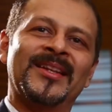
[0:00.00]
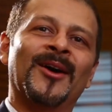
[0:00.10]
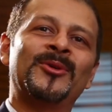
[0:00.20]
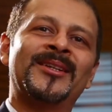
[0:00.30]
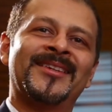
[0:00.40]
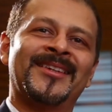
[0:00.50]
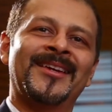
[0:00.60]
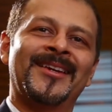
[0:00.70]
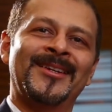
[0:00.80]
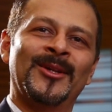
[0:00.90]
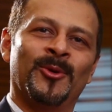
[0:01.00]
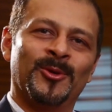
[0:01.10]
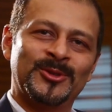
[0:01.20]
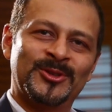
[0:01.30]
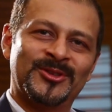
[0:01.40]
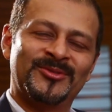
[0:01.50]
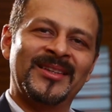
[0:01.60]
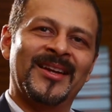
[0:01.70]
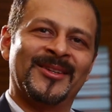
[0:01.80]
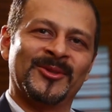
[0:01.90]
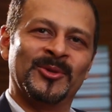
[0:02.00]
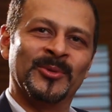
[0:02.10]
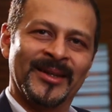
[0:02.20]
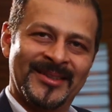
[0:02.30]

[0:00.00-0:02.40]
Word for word: without taking any loans, we'll let you do